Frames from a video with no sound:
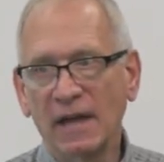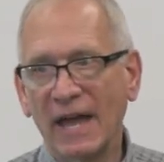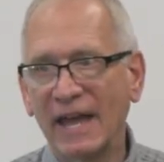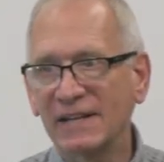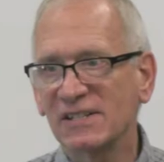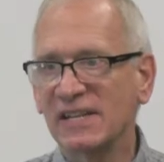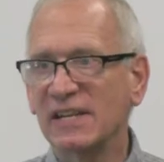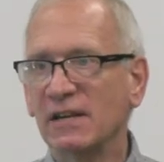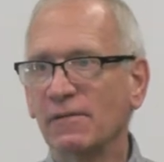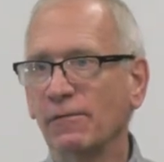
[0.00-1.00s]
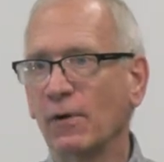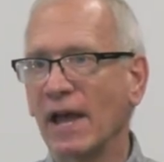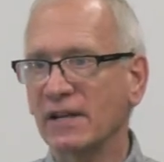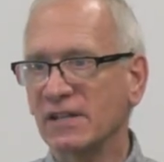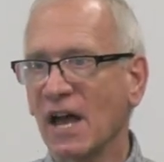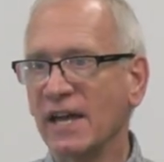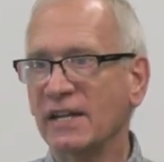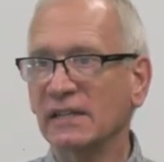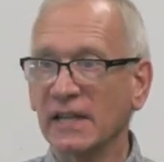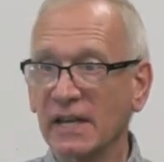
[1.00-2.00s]
Anxi for
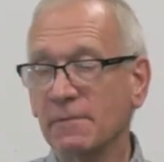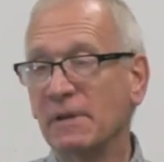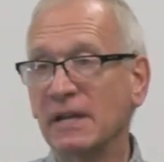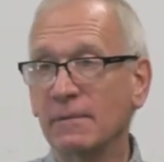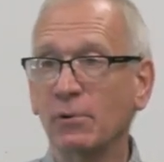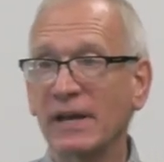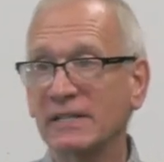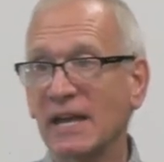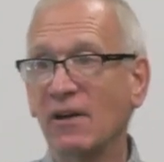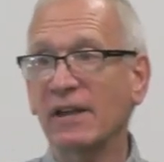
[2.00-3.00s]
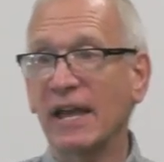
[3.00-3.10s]
anxiety, lytic meaning breakdown,